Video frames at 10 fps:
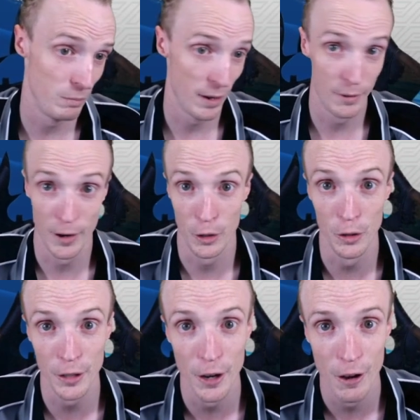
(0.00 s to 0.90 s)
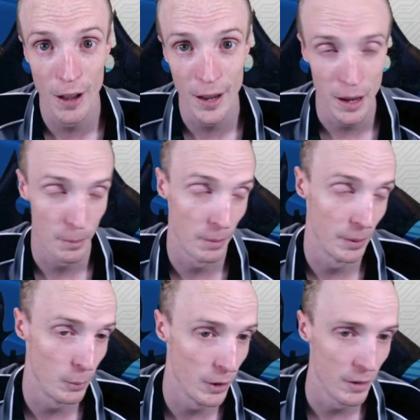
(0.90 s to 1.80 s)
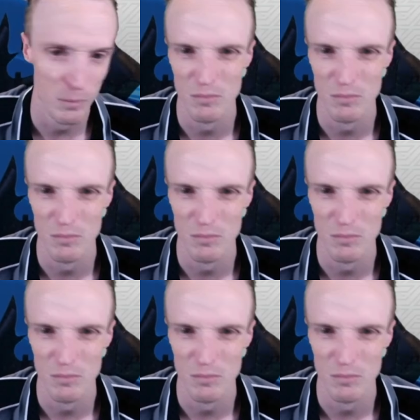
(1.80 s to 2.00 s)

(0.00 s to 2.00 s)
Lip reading: If I could go higher, I probably would.